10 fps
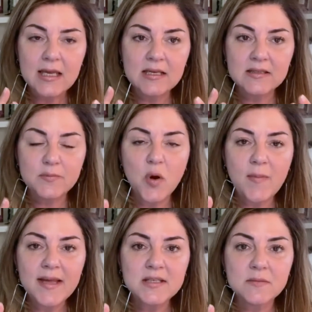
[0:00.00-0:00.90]
in its
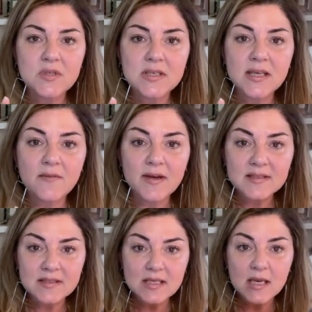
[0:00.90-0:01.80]
momentum to give
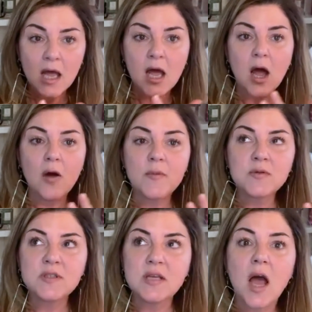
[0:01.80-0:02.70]
us
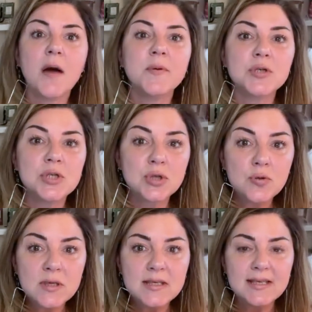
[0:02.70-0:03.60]
almost the
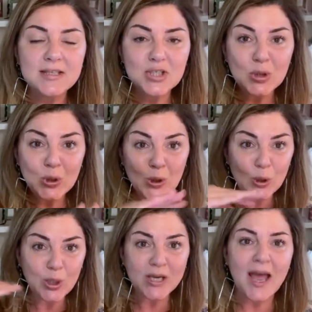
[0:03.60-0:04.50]
opportunity to
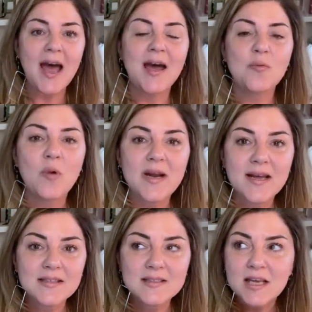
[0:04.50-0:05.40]
look at what
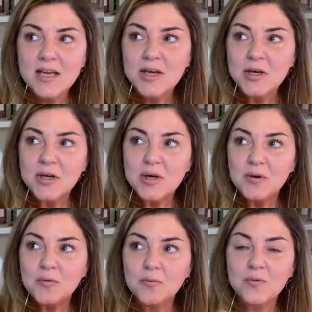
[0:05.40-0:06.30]
has
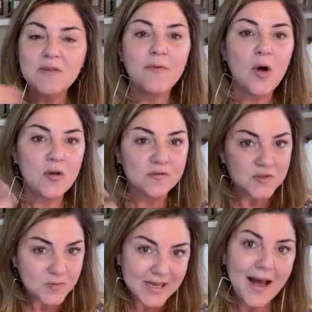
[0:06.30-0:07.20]

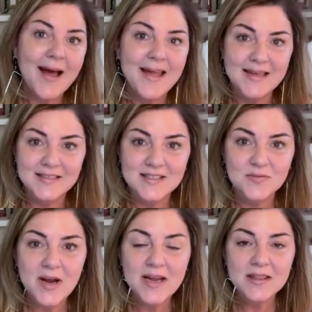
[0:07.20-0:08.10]
revolved behind,
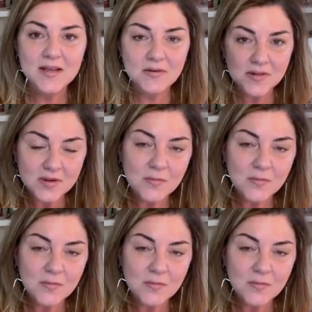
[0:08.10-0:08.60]
right?